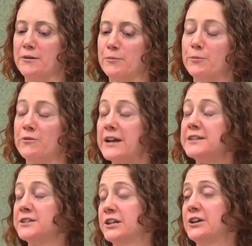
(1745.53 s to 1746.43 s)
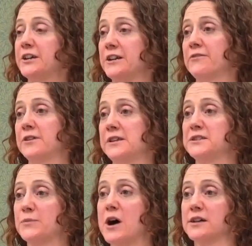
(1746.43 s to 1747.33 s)
provided security for
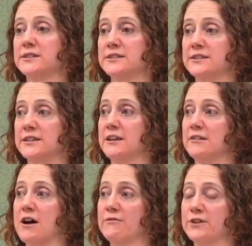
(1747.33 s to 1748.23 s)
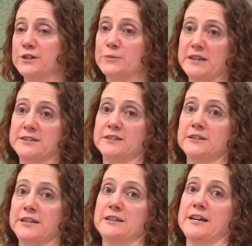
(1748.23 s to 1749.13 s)
these mosques and offered to
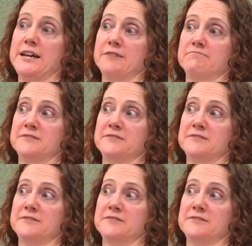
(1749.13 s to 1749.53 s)
basically like